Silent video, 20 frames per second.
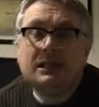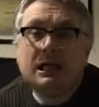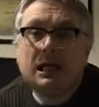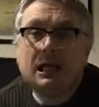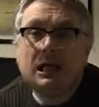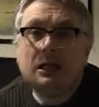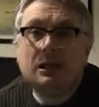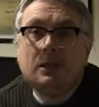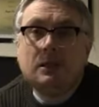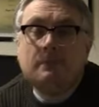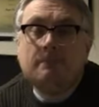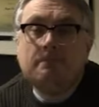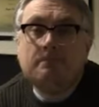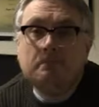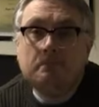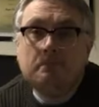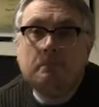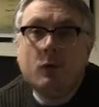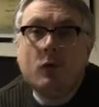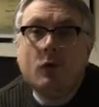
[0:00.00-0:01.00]
angle
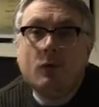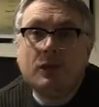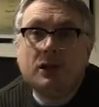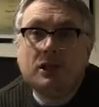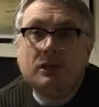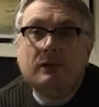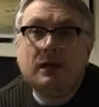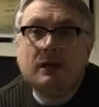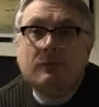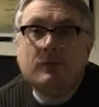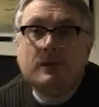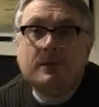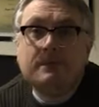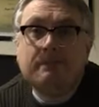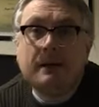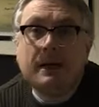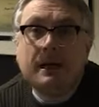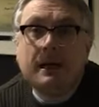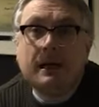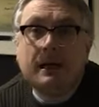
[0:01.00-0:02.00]
more than your average
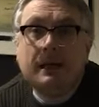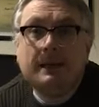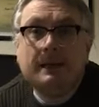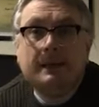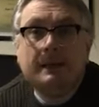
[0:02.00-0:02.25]
bear,